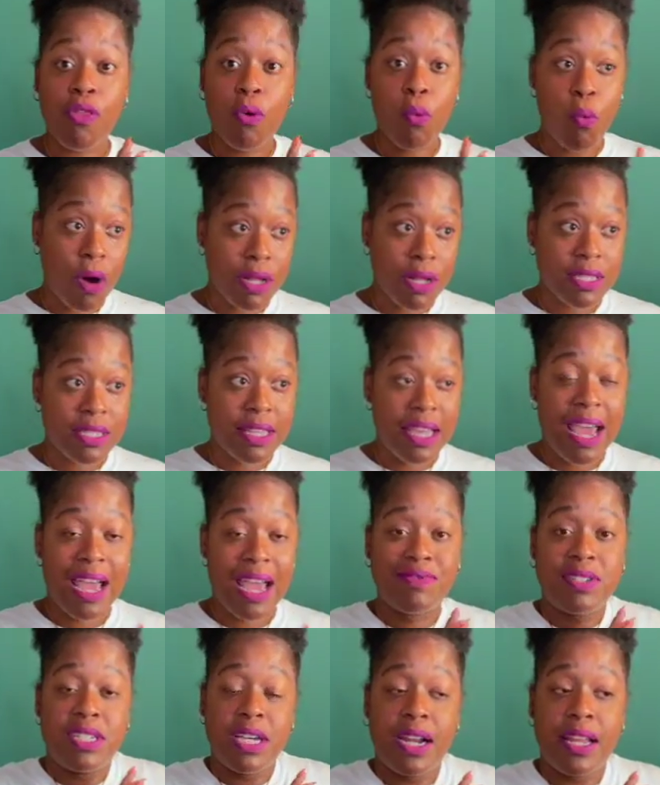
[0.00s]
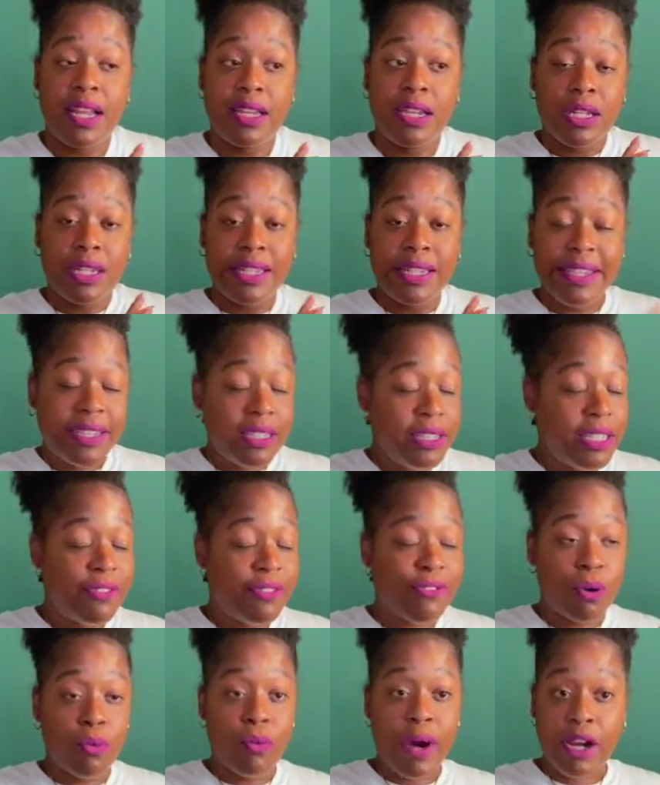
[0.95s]
ones that have done it legally
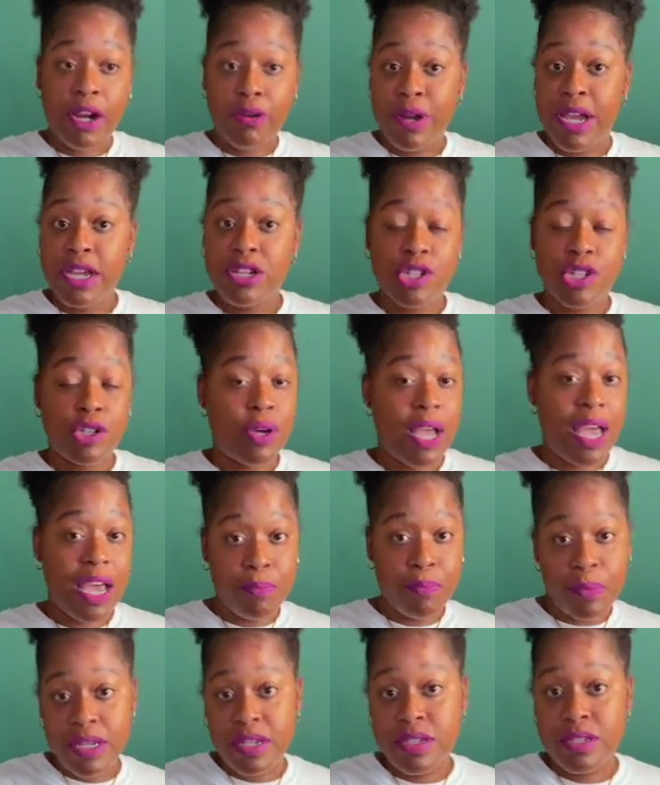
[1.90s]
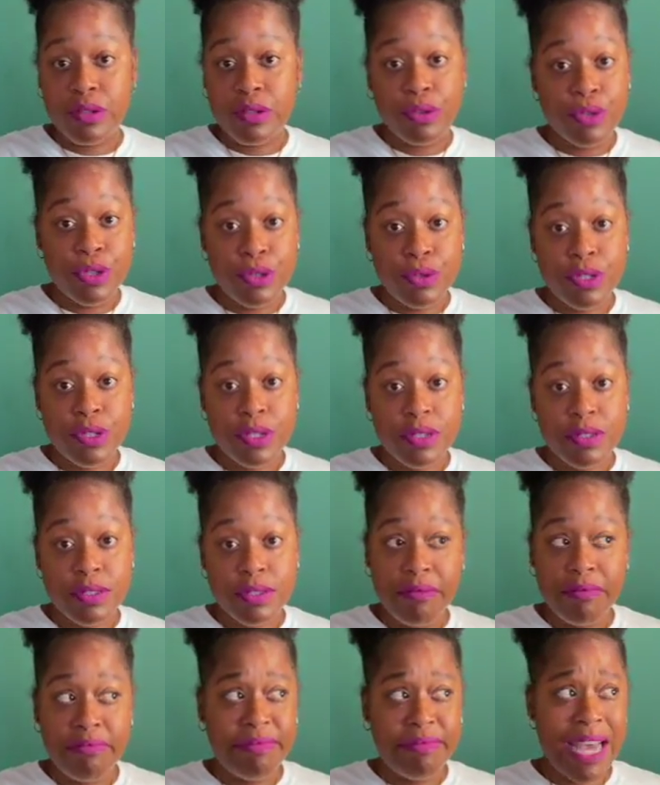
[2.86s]
for recreational and medicinal
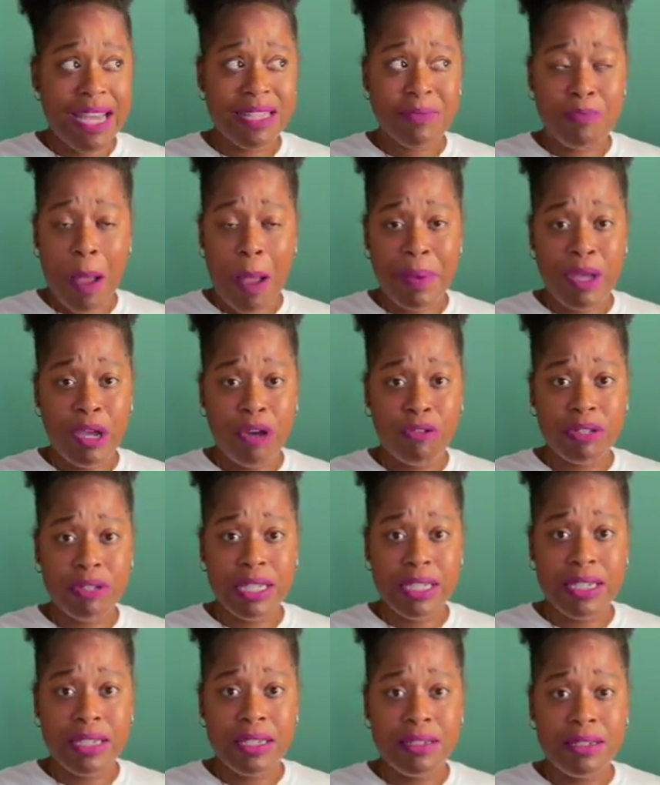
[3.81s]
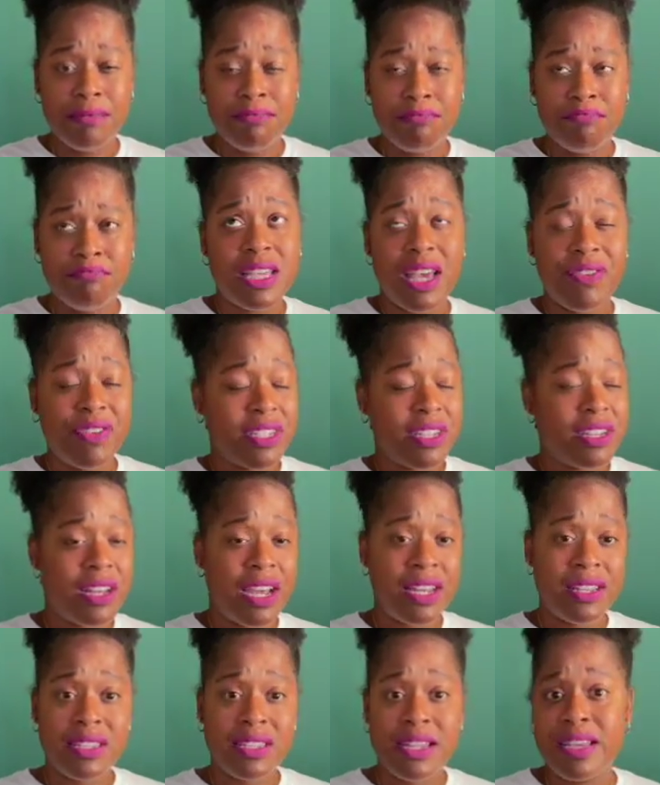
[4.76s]
uses. That's probably only 7 to
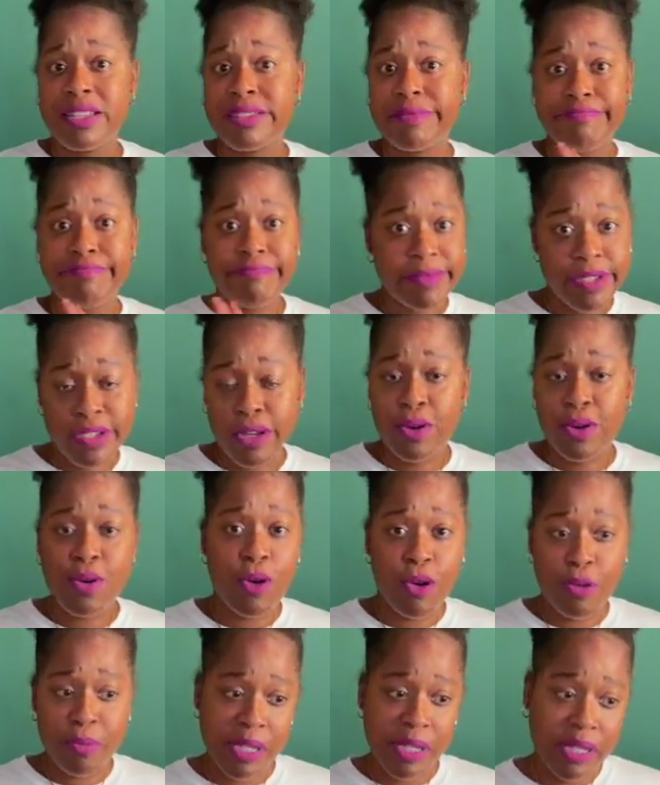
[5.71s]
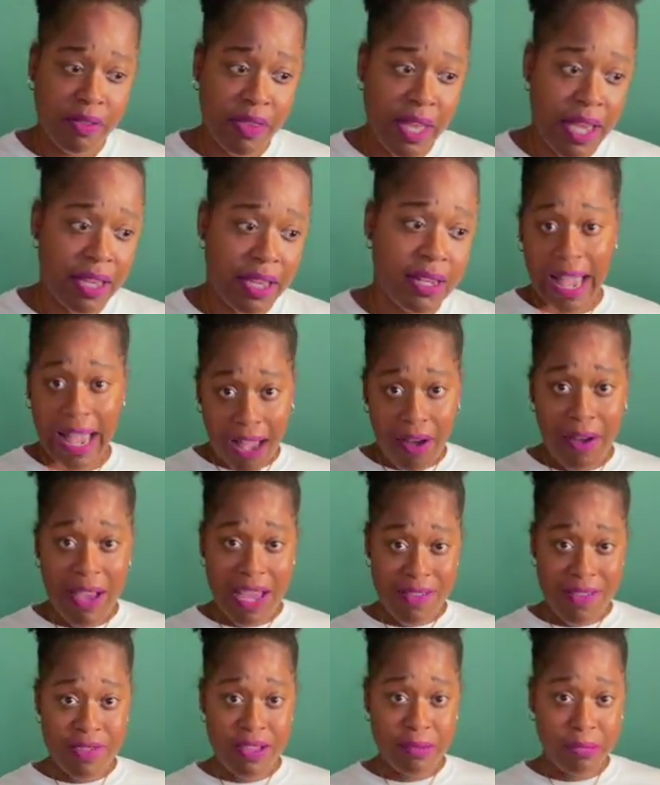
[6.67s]
9 states. Don't quote me on that. I'll
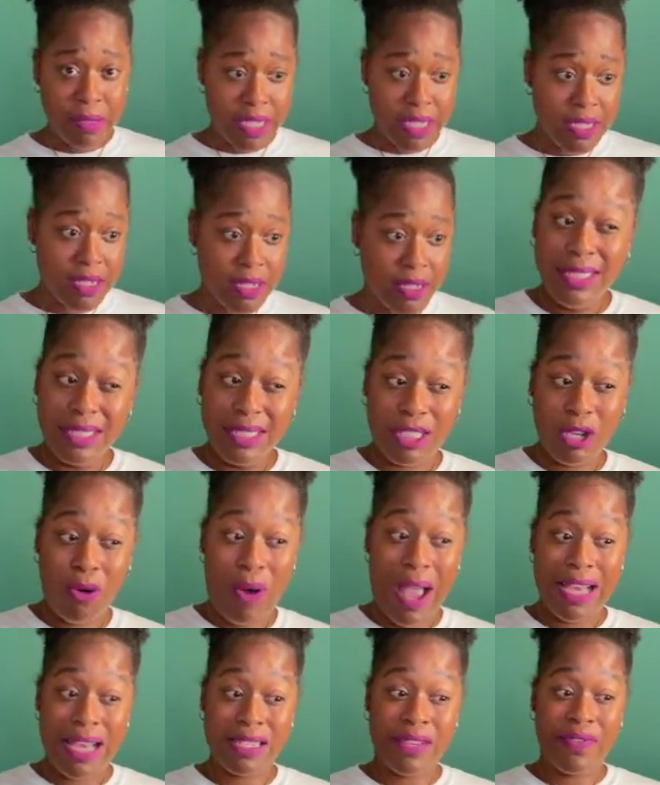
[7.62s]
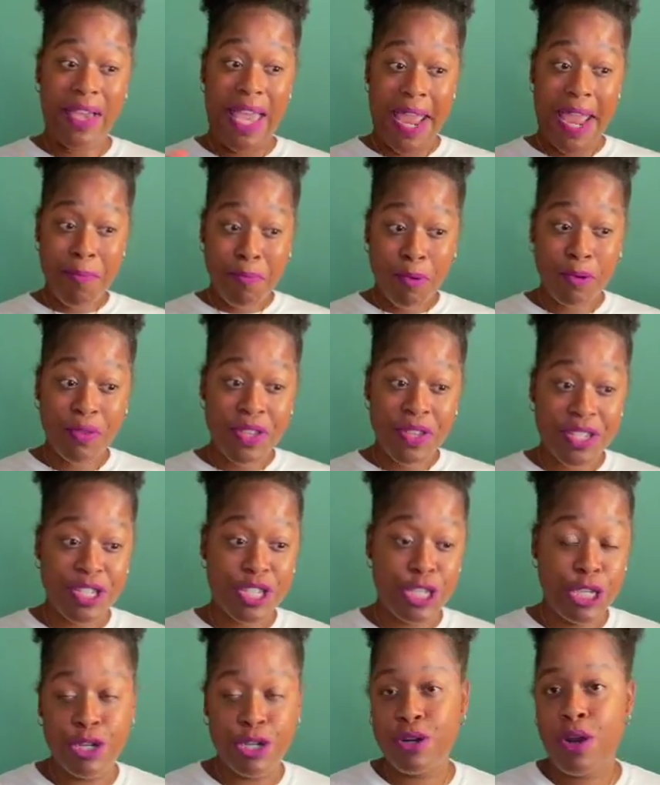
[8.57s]
have them listed. So as of April this
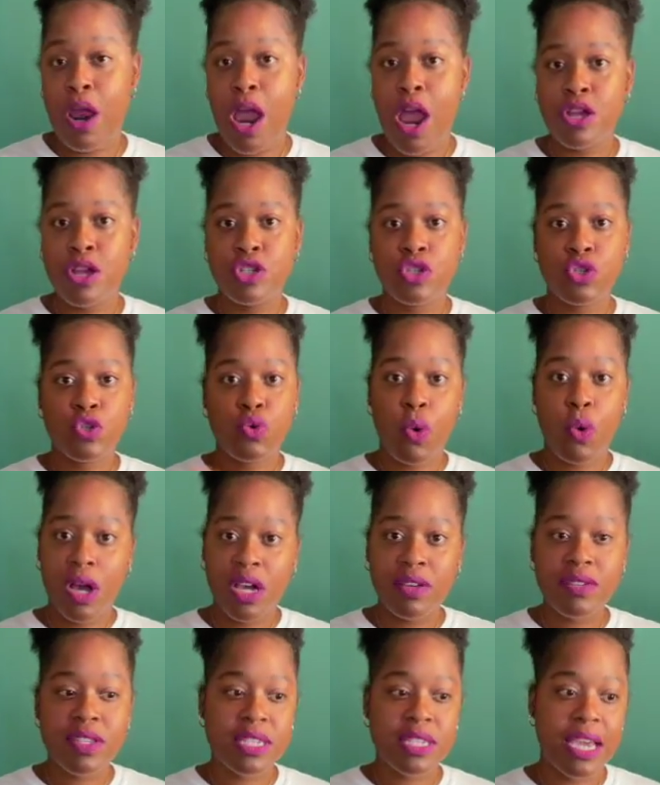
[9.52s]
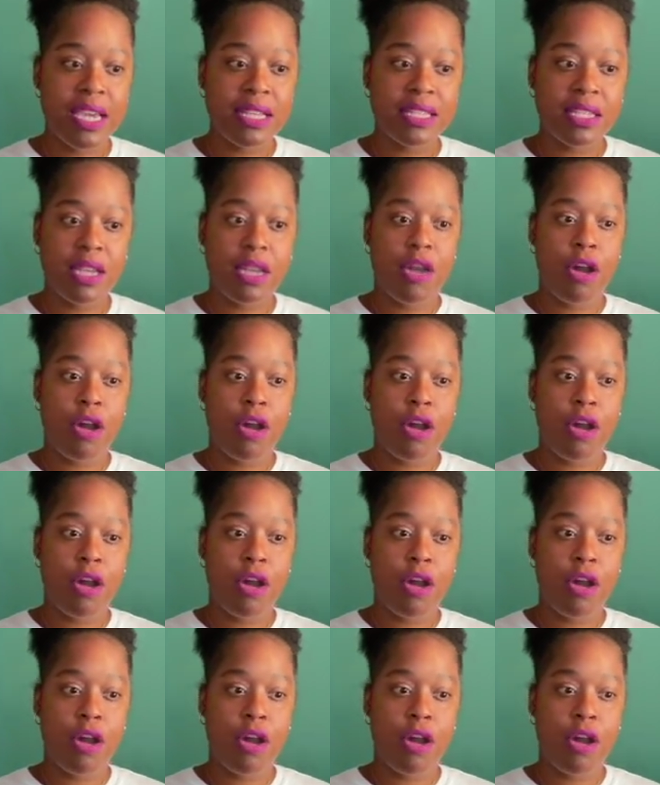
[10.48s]
year, 12 states have